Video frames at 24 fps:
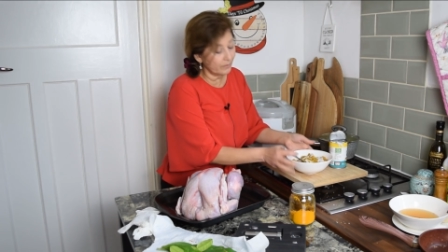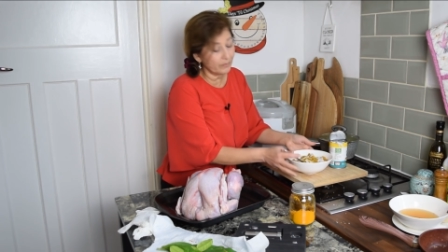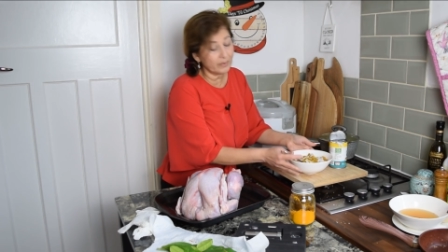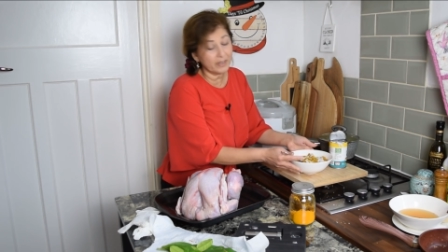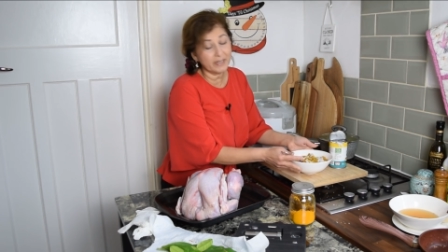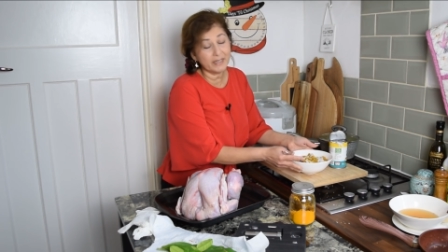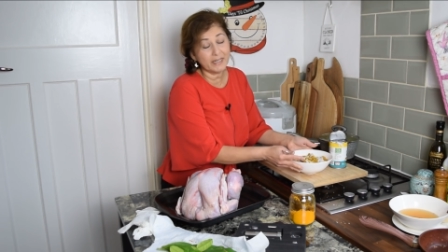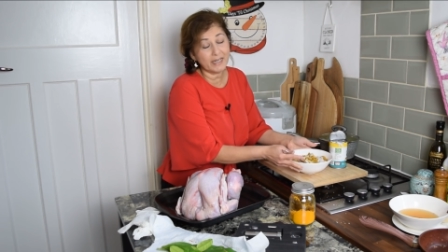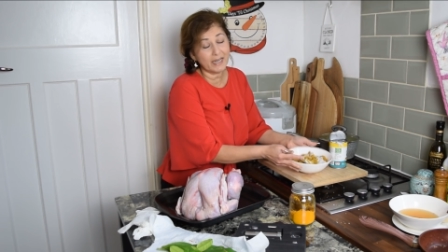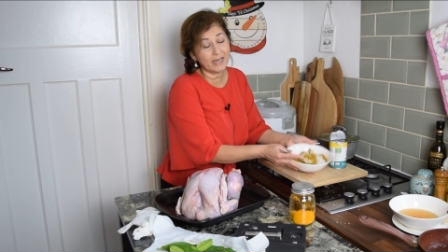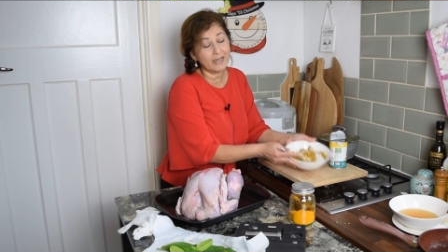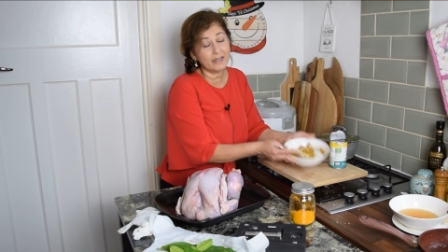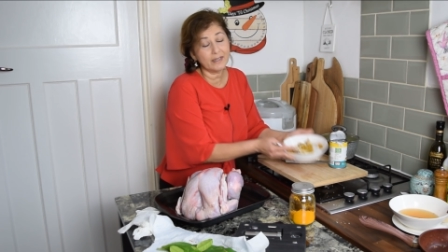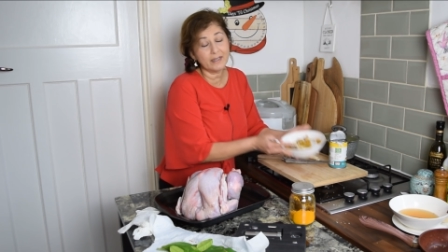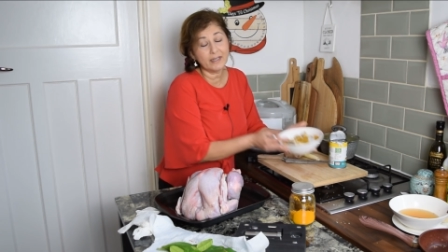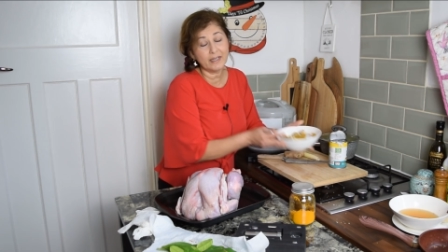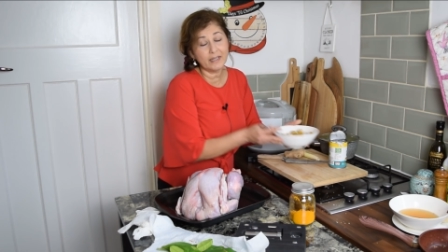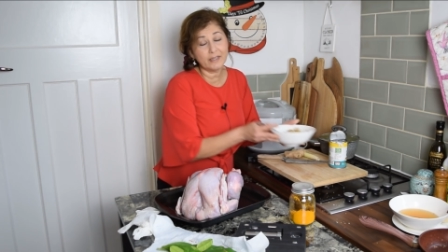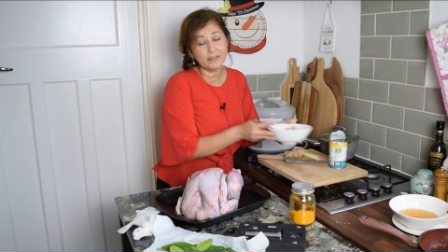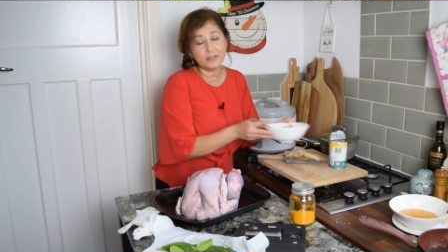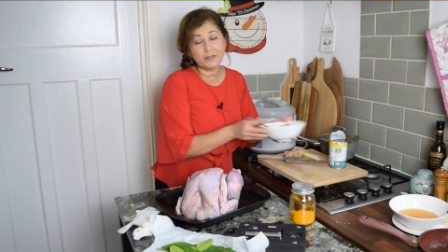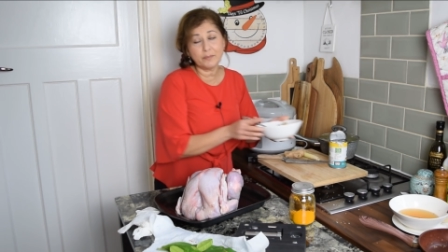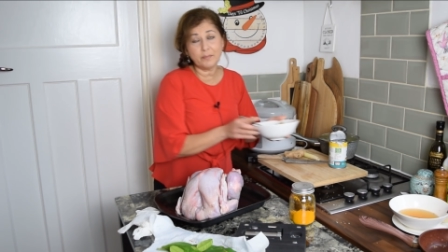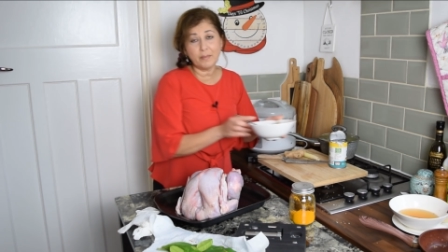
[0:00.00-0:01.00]
rendang
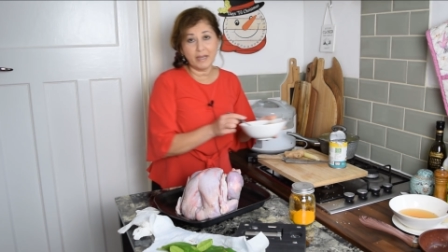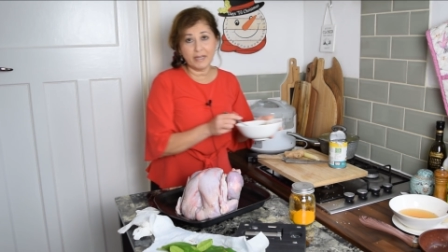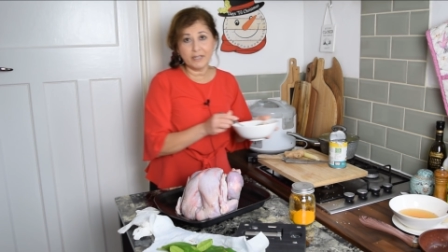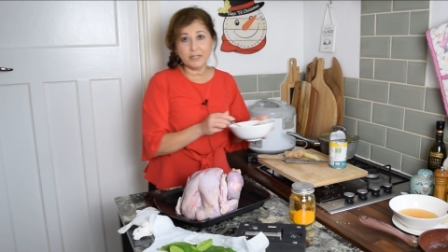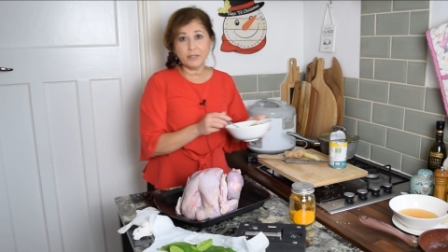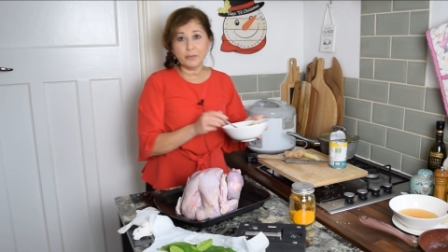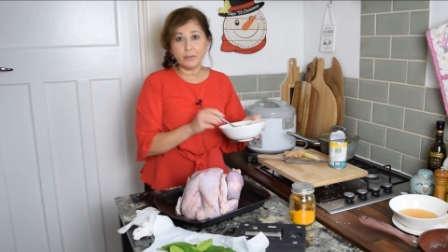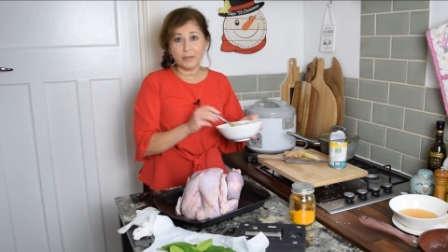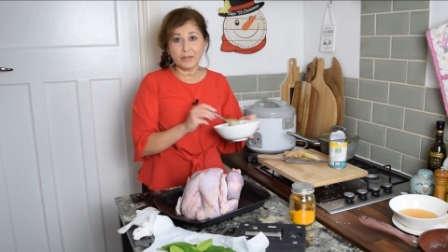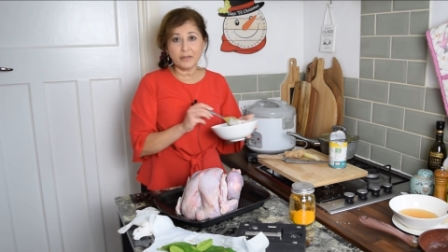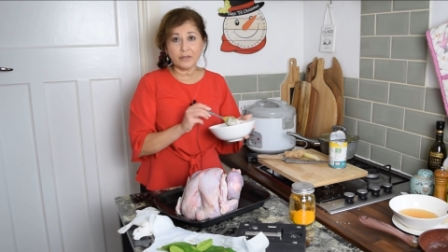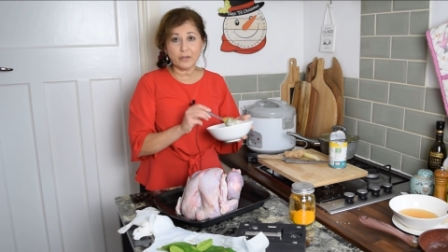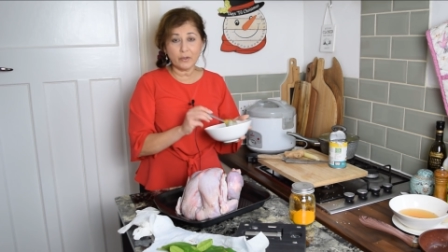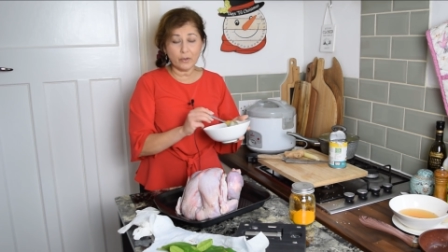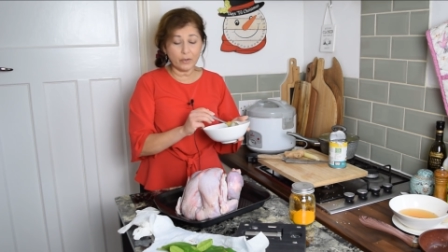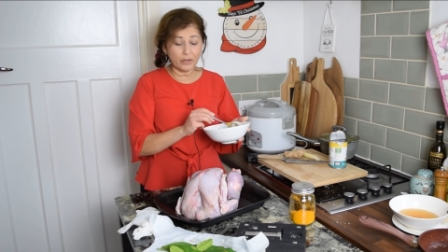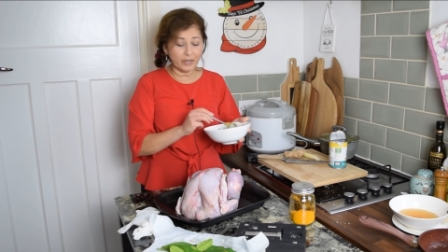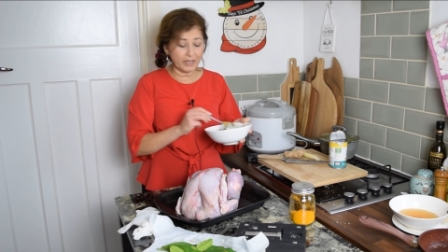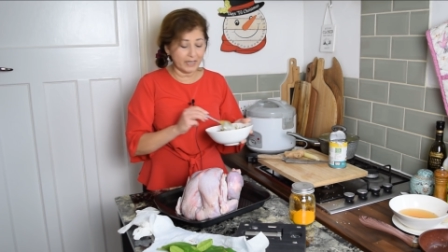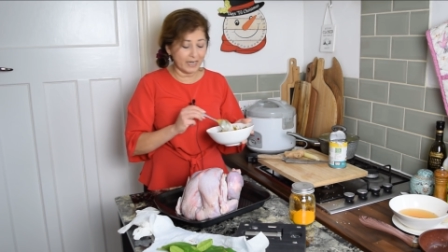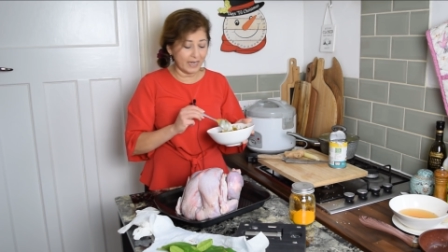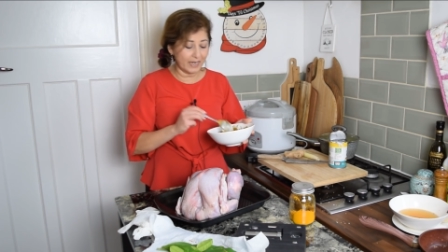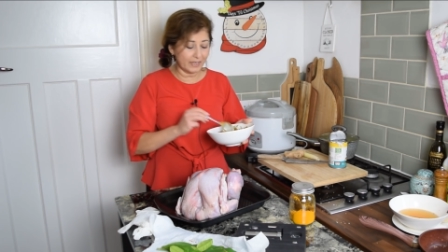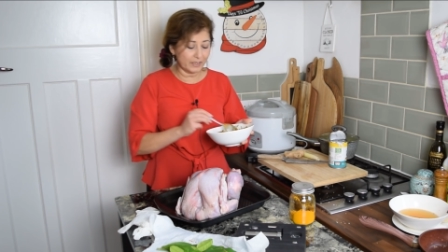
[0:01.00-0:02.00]
is made with
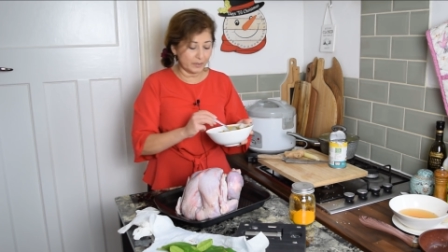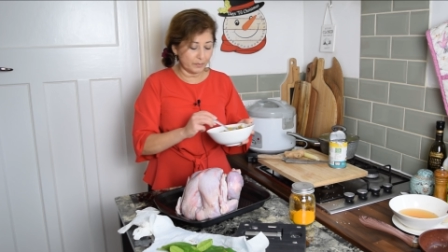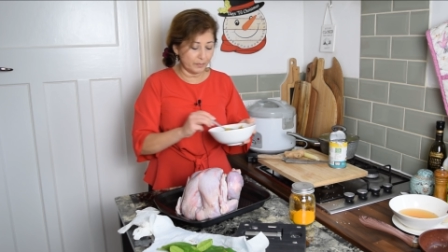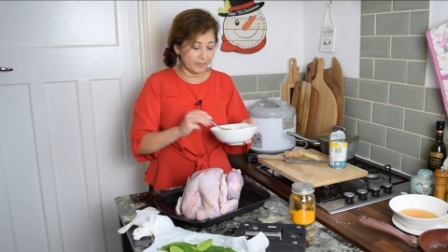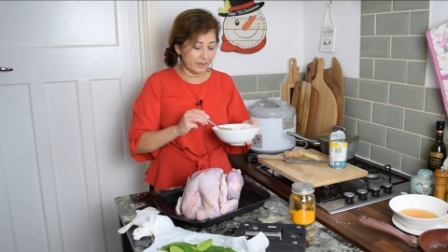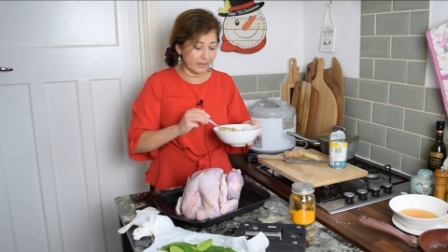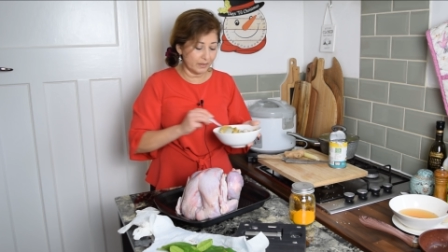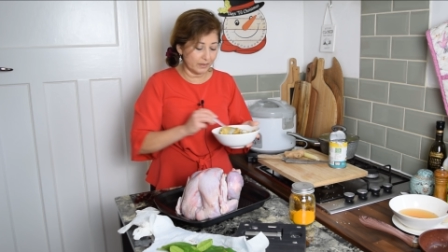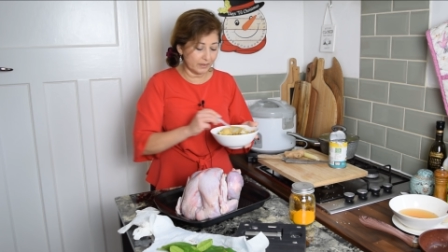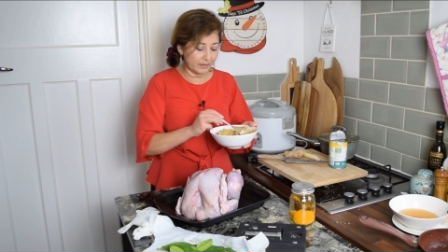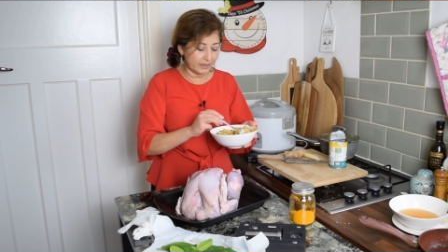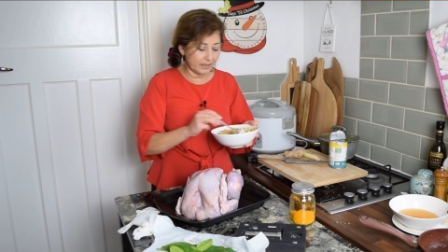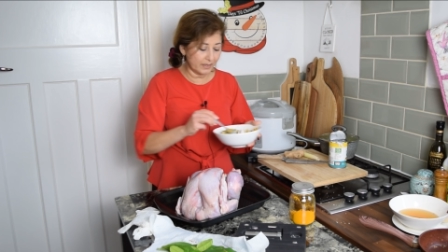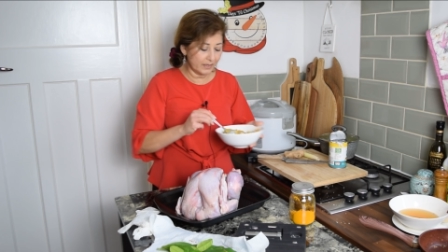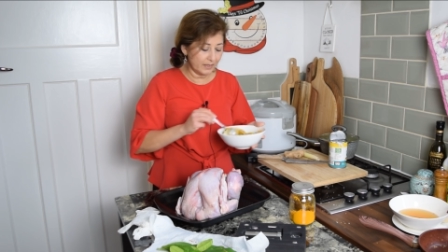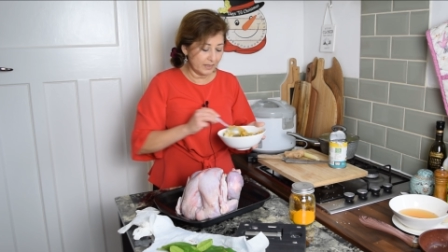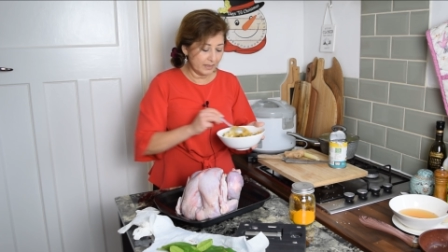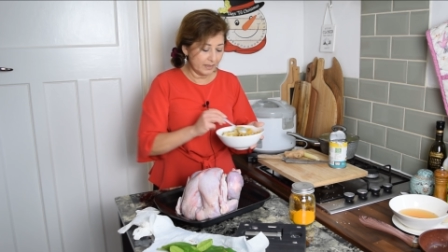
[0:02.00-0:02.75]
coconut milk.